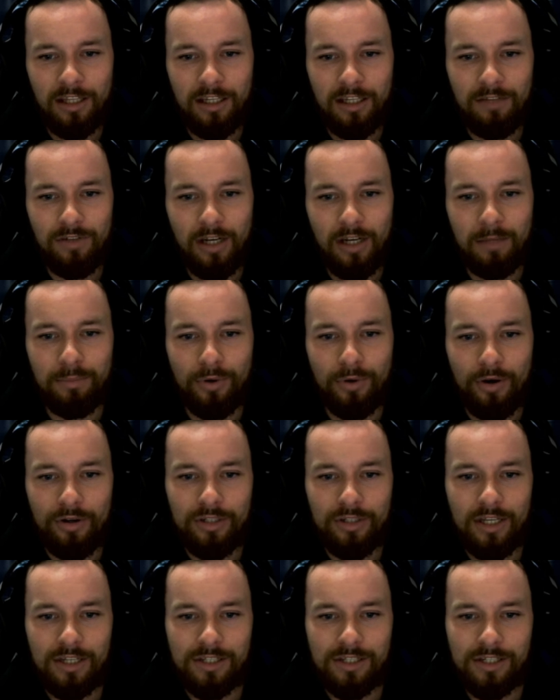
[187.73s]
They even had
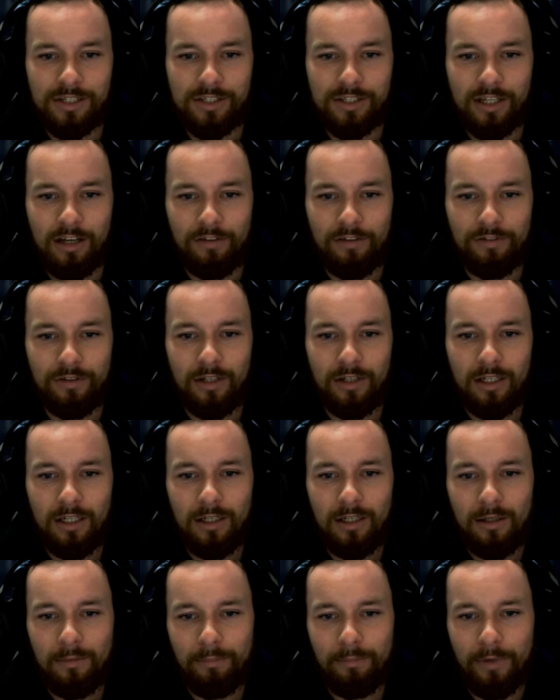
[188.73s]
protests and stuff.
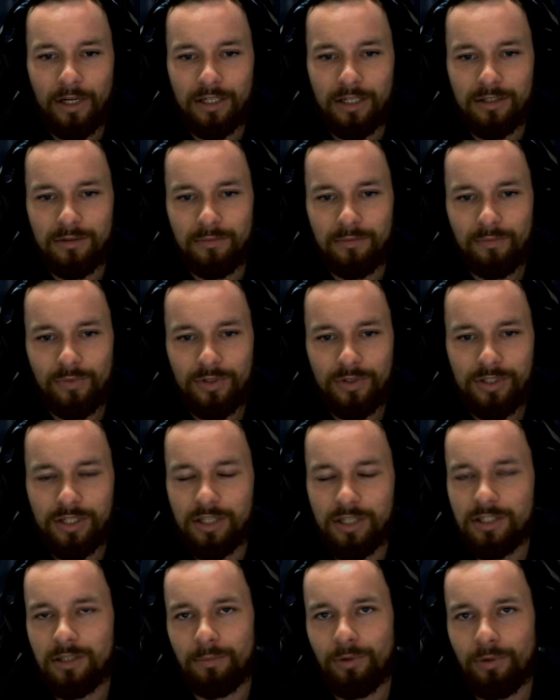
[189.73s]
But
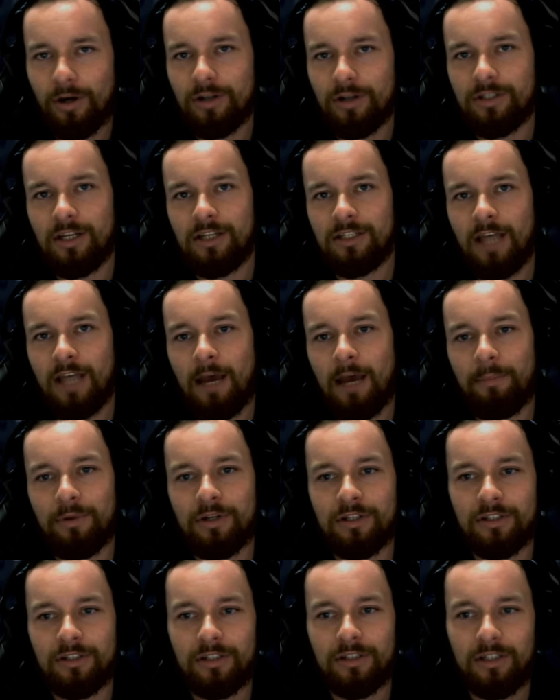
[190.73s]
since the process
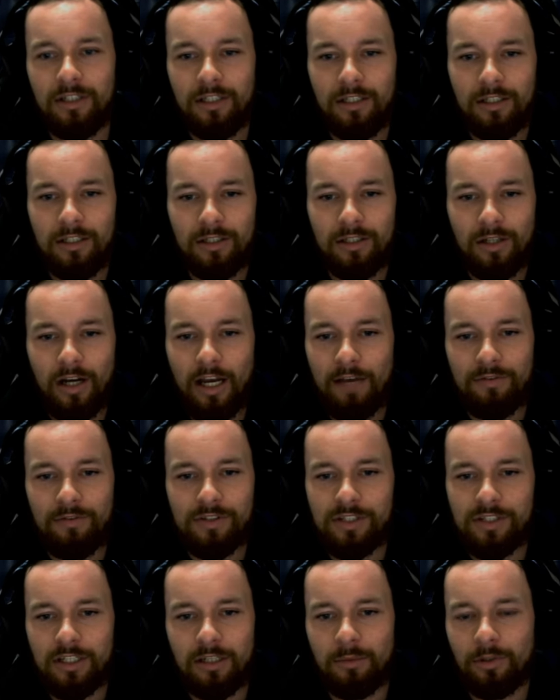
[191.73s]
happened, I
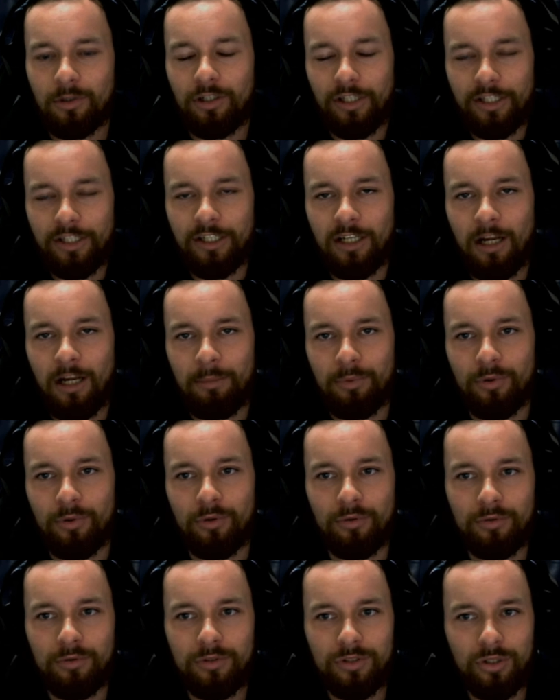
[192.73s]
haven't seen him clean it up
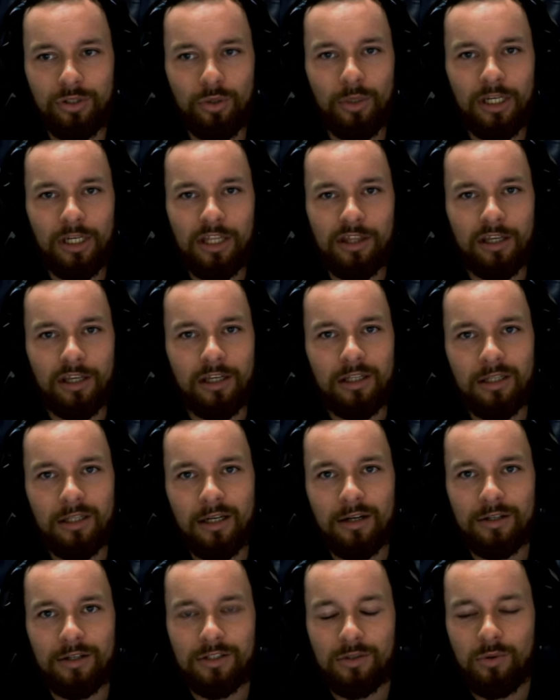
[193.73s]
or do anything in
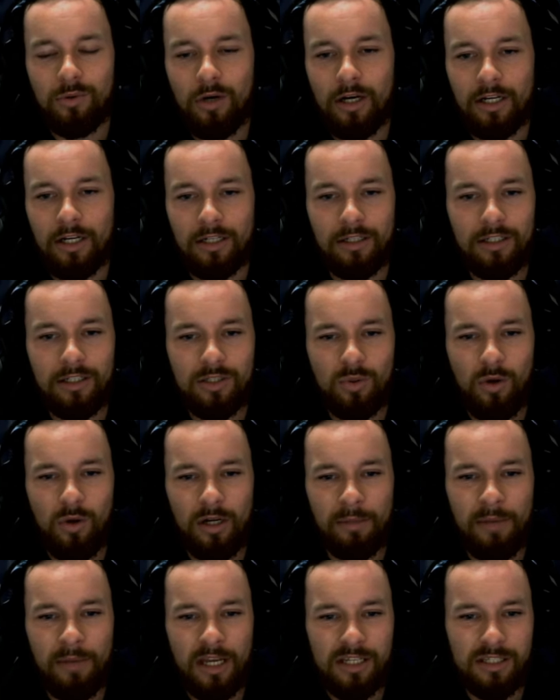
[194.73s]
there. It's quite it's
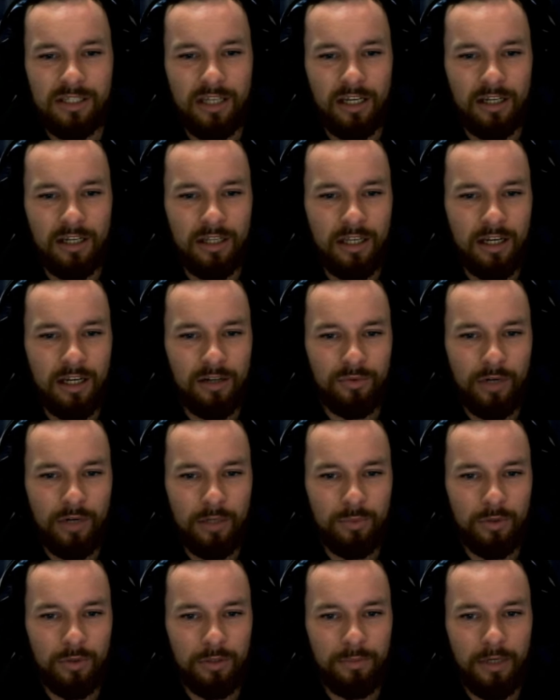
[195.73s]
quite a mess down in there in
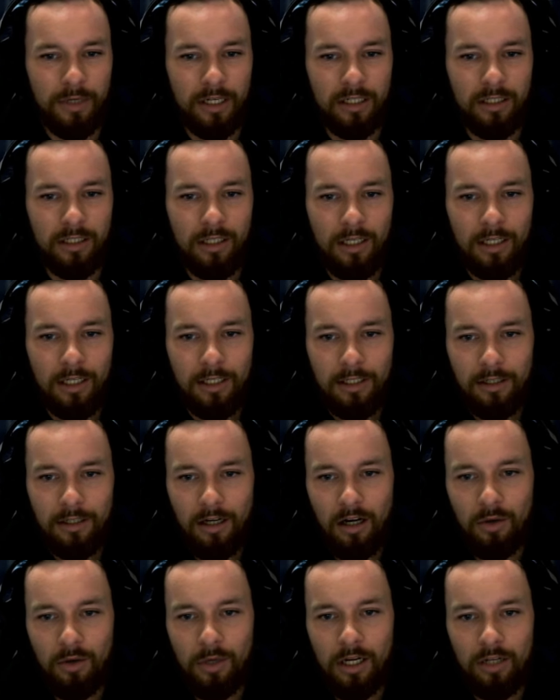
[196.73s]
Redwood, but
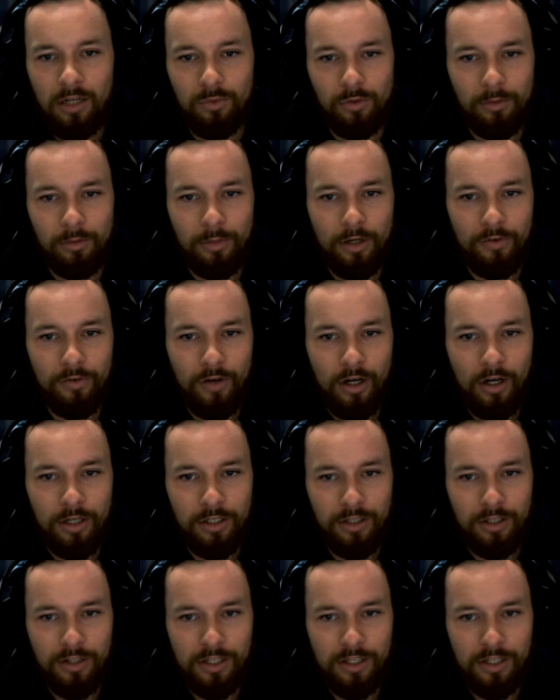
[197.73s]
oh well, we'll move on.